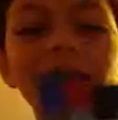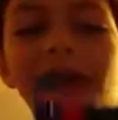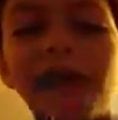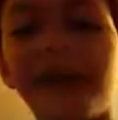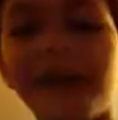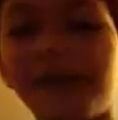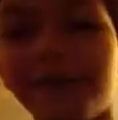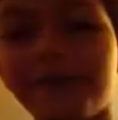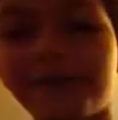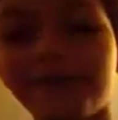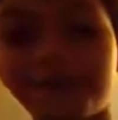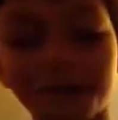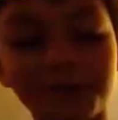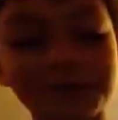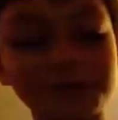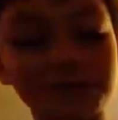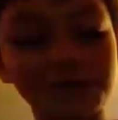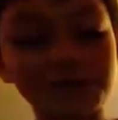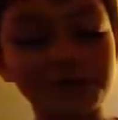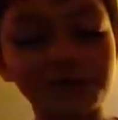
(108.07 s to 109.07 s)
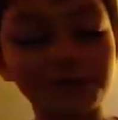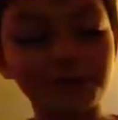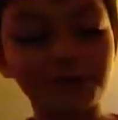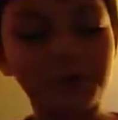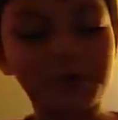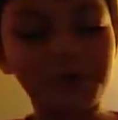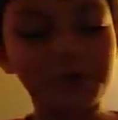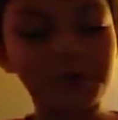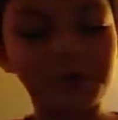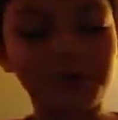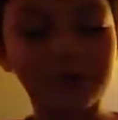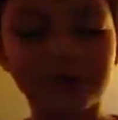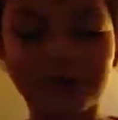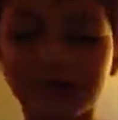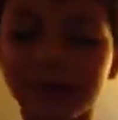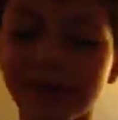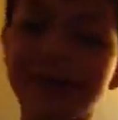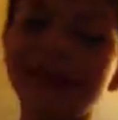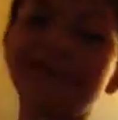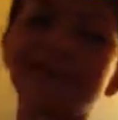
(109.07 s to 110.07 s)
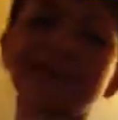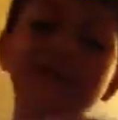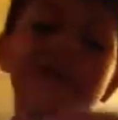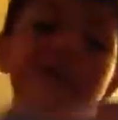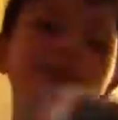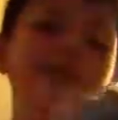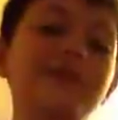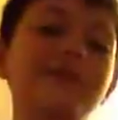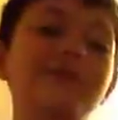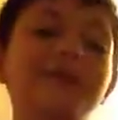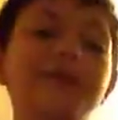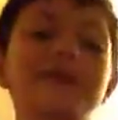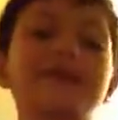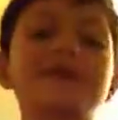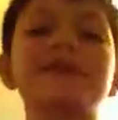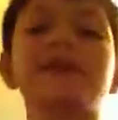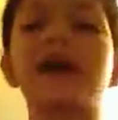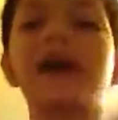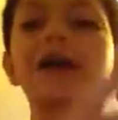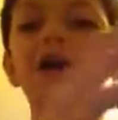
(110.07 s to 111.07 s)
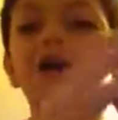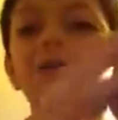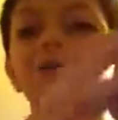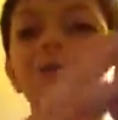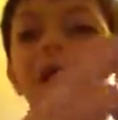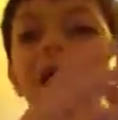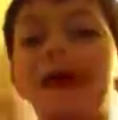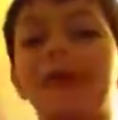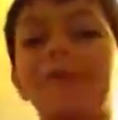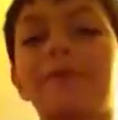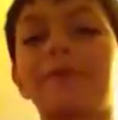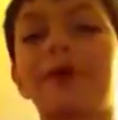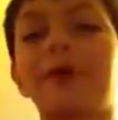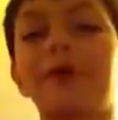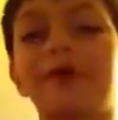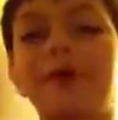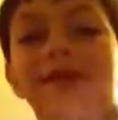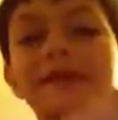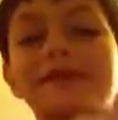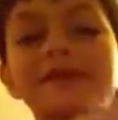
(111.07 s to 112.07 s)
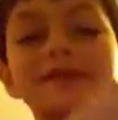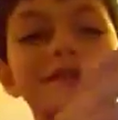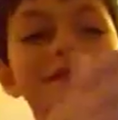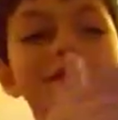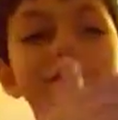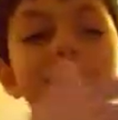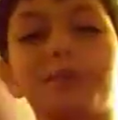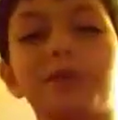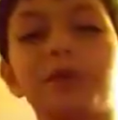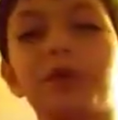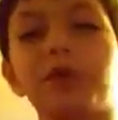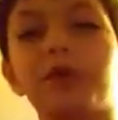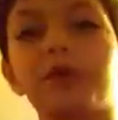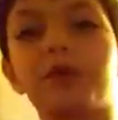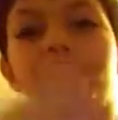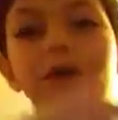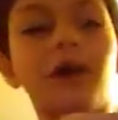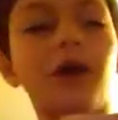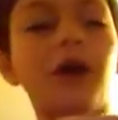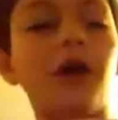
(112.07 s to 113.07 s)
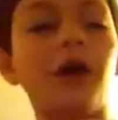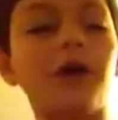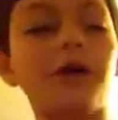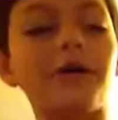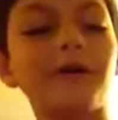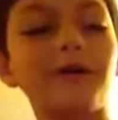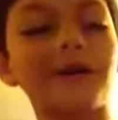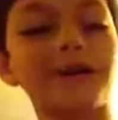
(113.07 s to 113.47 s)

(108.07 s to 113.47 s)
And I forced it too much and like the entire back part exploded off.